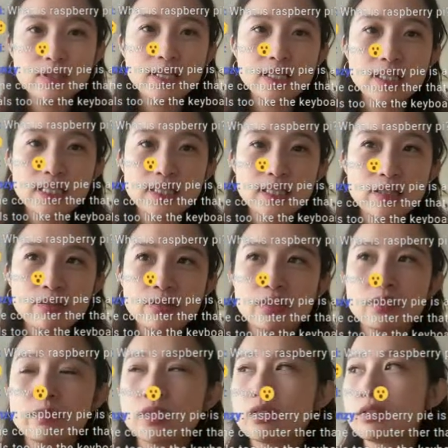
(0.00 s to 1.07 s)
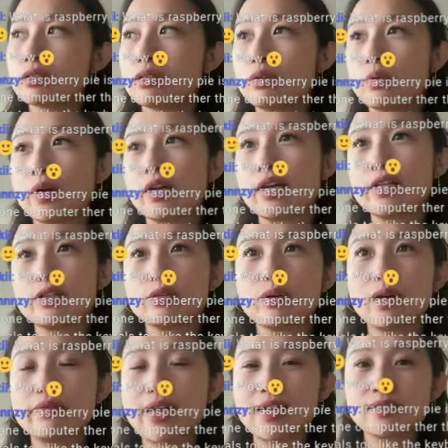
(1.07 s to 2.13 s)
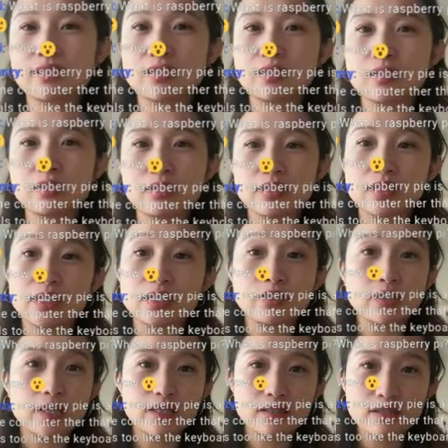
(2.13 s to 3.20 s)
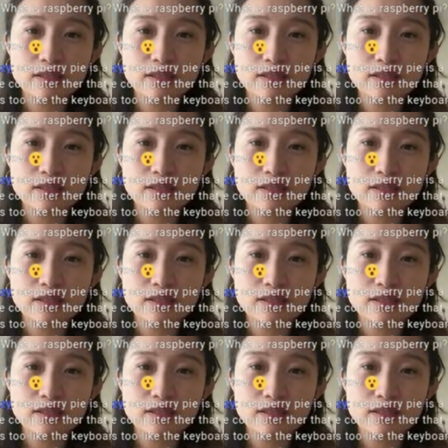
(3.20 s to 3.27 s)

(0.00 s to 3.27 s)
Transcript: like let's say you're in the middle of nowhere and you don't have access to the internet.